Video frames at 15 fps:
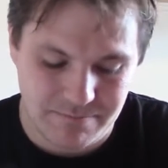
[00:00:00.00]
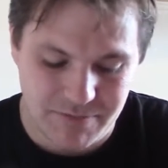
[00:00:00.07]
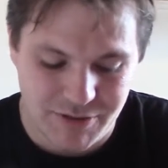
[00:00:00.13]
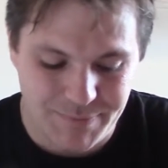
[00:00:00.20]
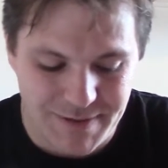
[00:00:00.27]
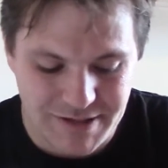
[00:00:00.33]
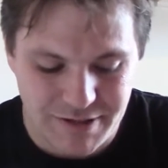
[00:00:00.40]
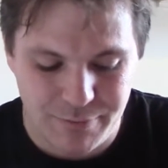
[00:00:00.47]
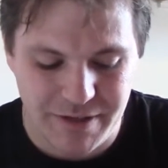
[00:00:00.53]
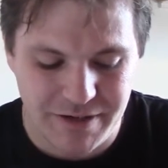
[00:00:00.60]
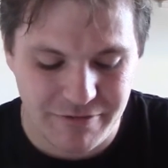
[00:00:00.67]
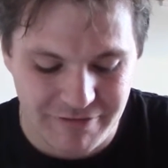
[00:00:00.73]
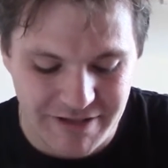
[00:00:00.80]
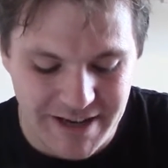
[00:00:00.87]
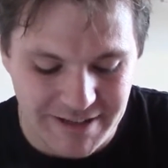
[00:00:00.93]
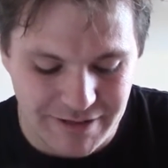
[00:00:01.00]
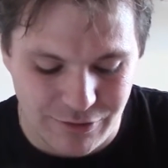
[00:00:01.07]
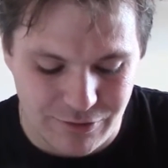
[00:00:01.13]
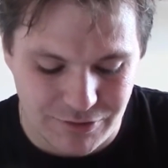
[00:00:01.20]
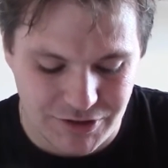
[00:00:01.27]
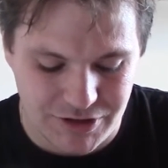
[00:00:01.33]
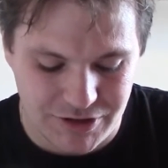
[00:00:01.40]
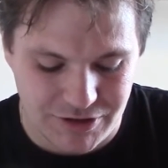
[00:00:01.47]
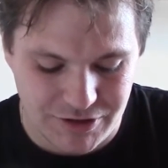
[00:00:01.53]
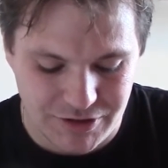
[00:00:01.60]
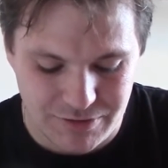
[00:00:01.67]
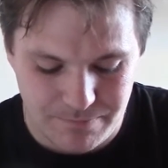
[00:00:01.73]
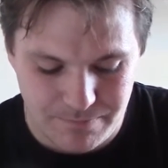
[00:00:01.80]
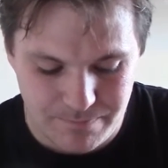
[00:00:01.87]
especially with grenade launchers.